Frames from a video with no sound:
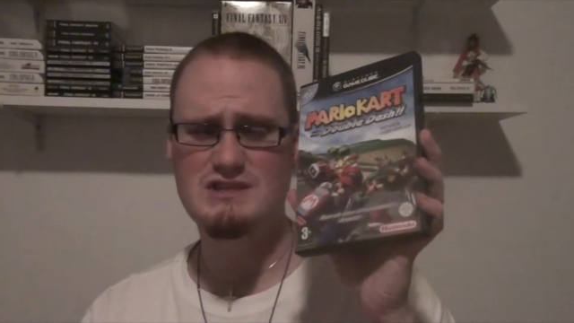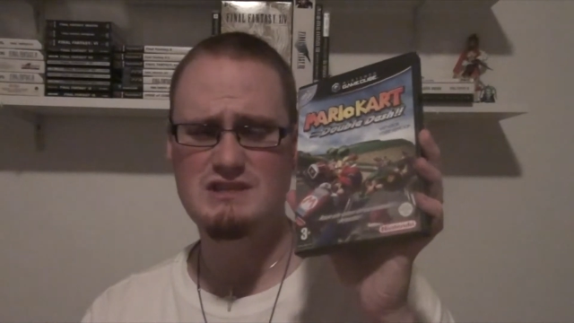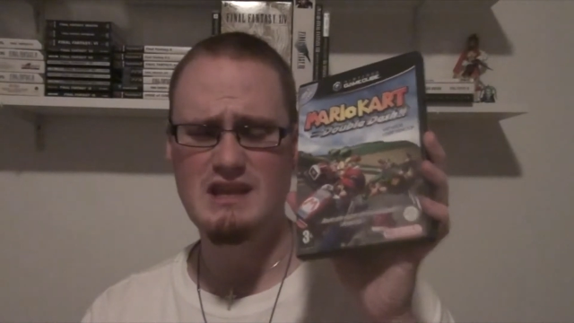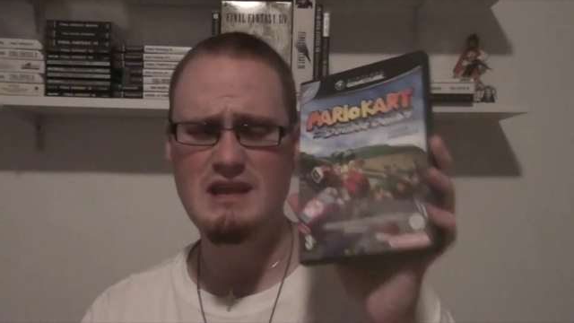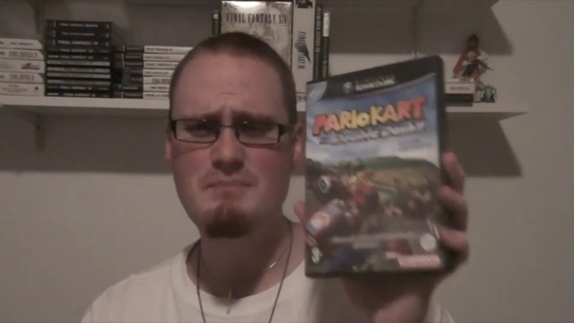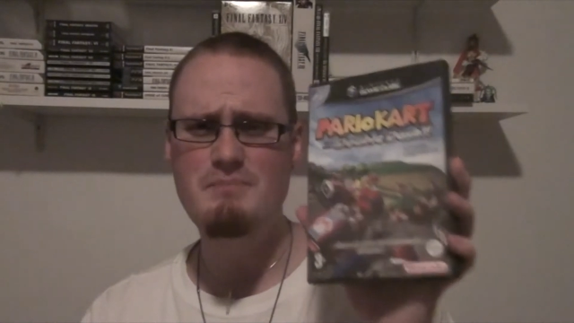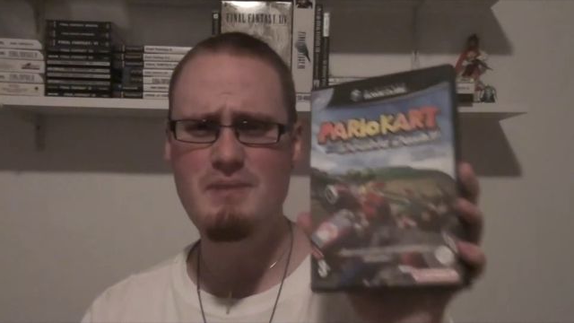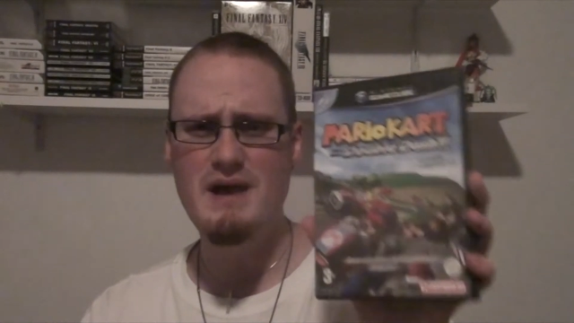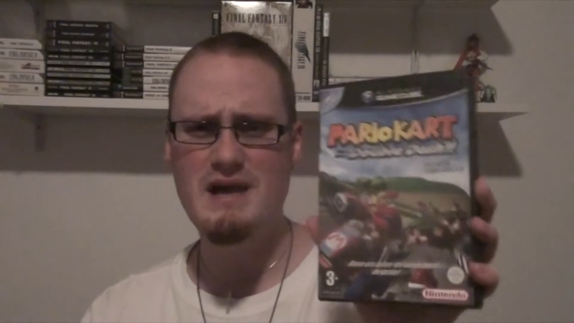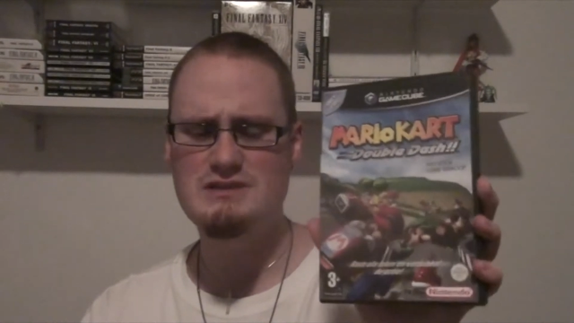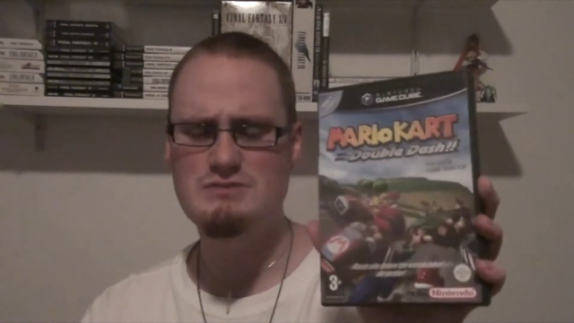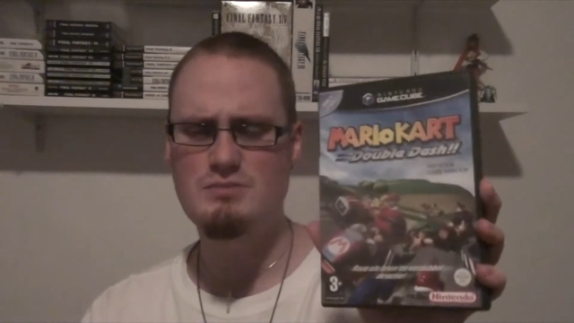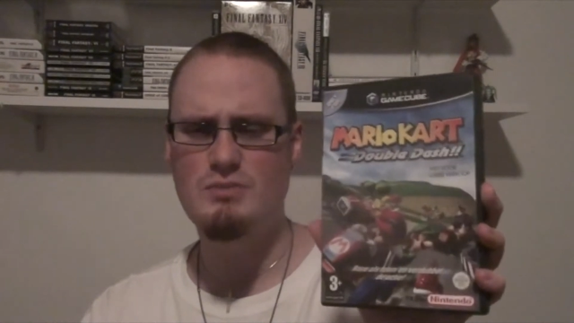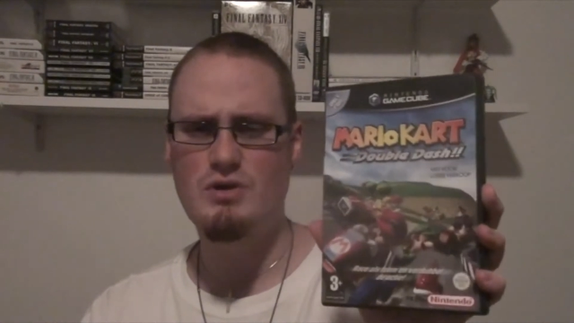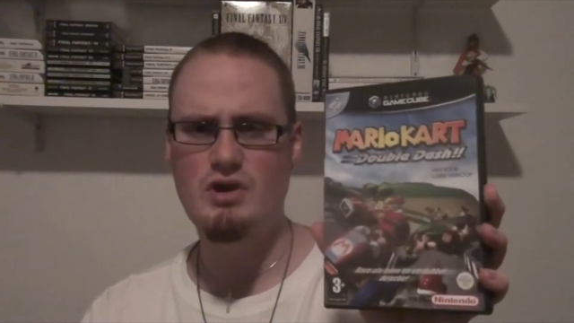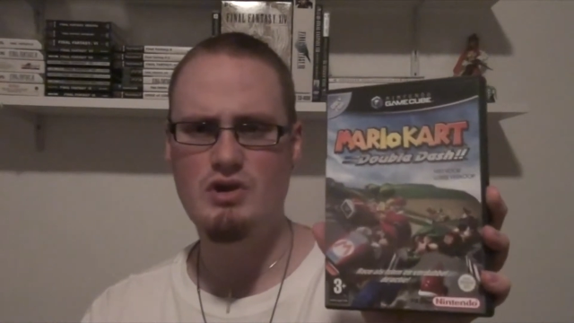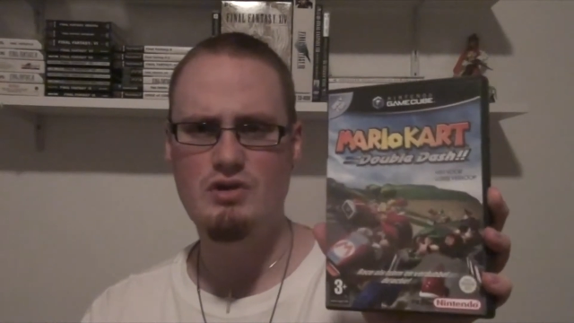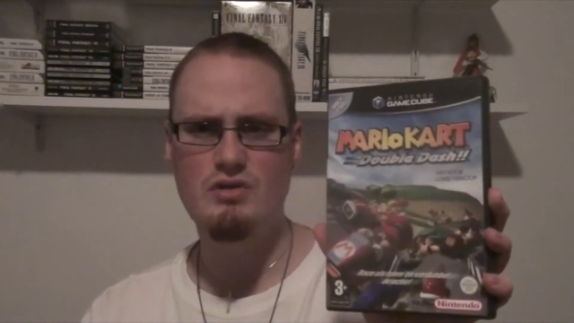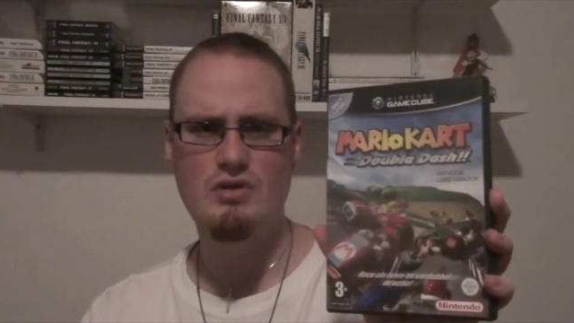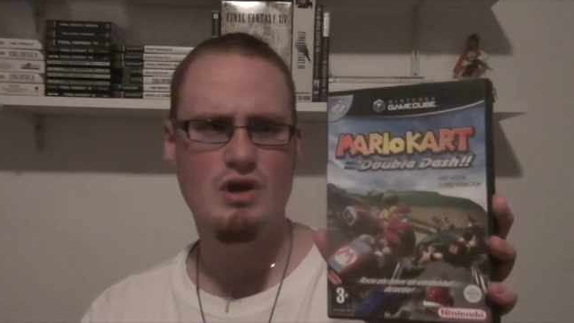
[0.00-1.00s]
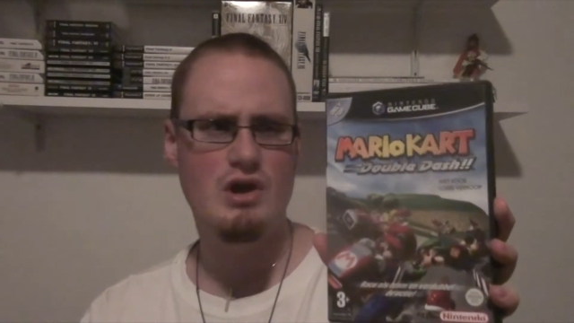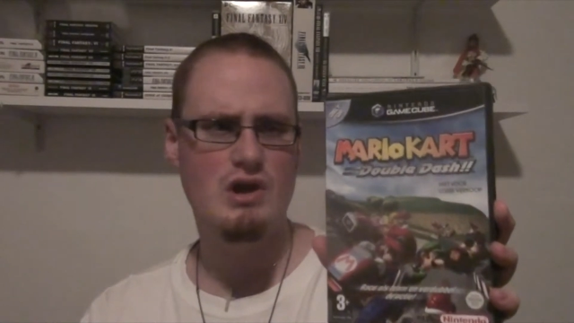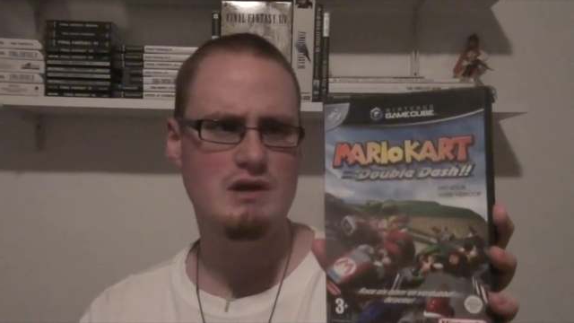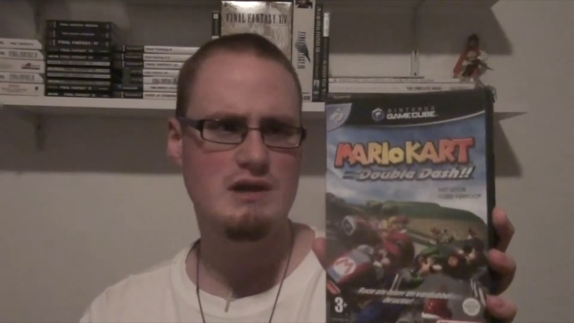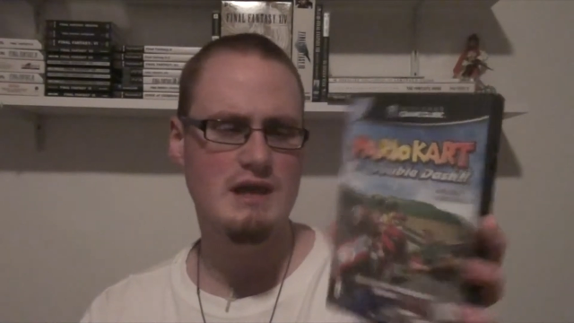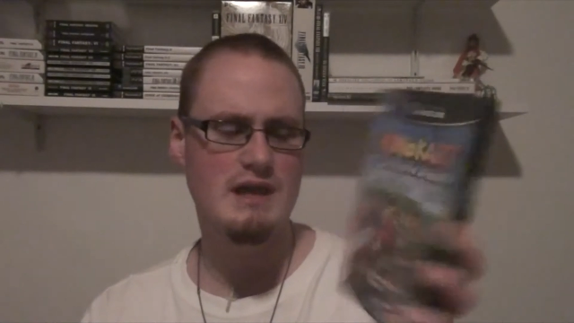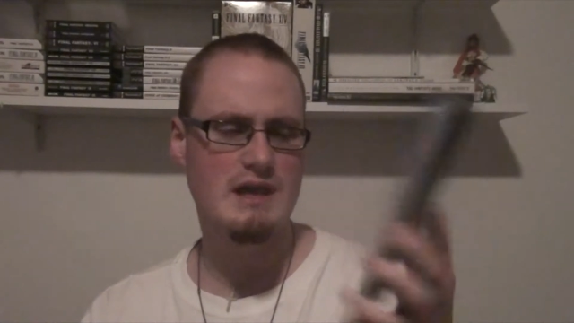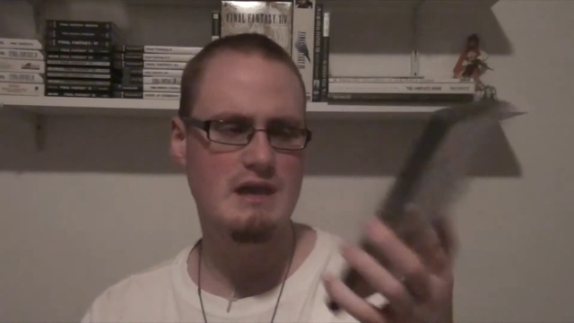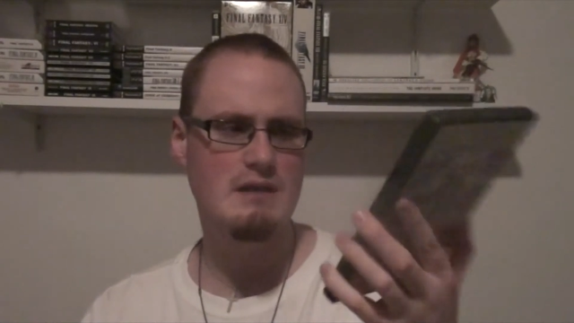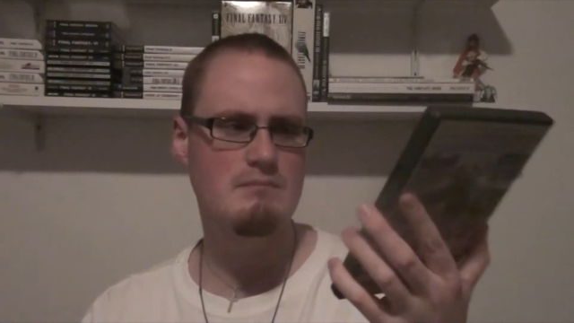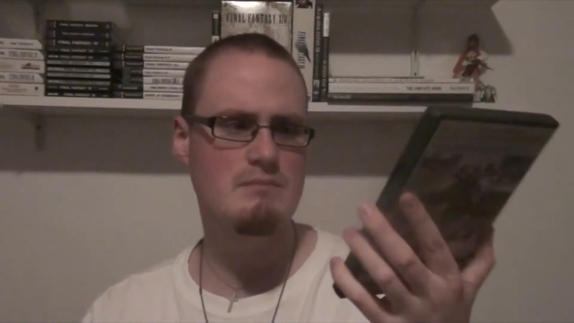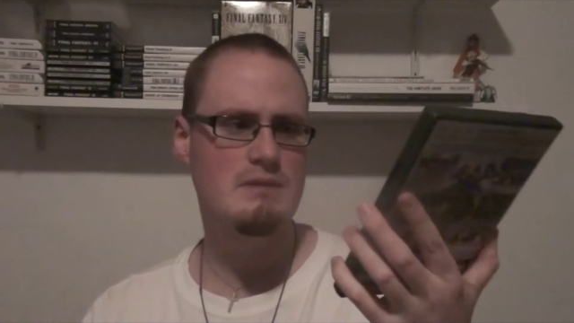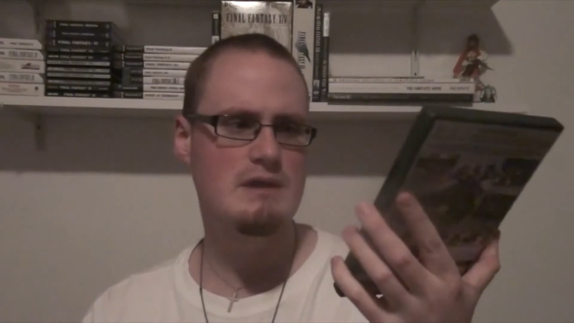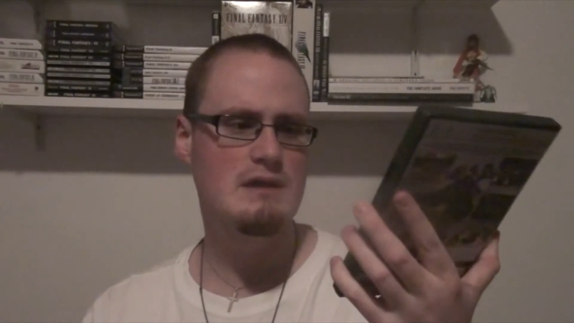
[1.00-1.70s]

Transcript: the best Mario Kart game.